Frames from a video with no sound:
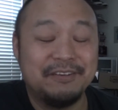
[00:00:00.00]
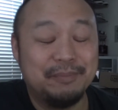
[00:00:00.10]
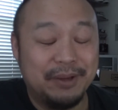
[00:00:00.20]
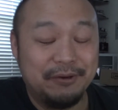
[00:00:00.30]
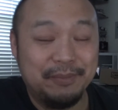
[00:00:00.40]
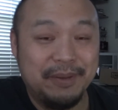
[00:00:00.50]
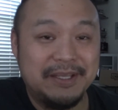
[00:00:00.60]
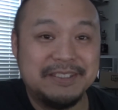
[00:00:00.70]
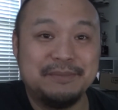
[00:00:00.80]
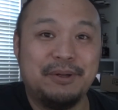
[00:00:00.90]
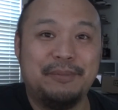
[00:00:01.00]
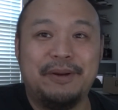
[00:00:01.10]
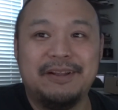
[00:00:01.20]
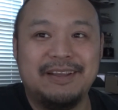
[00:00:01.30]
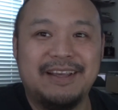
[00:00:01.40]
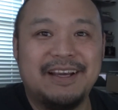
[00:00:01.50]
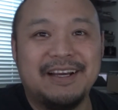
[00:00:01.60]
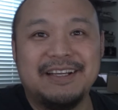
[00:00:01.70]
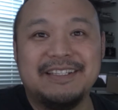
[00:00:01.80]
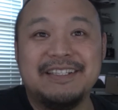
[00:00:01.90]
my grip cases primarily
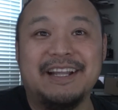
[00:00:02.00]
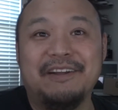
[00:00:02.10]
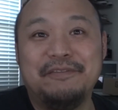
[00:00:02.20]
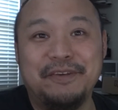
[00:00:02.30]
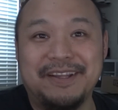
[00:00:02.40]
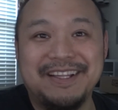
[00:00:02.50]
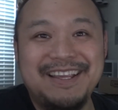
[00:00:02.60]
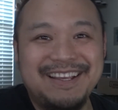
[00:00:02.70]
did not fit,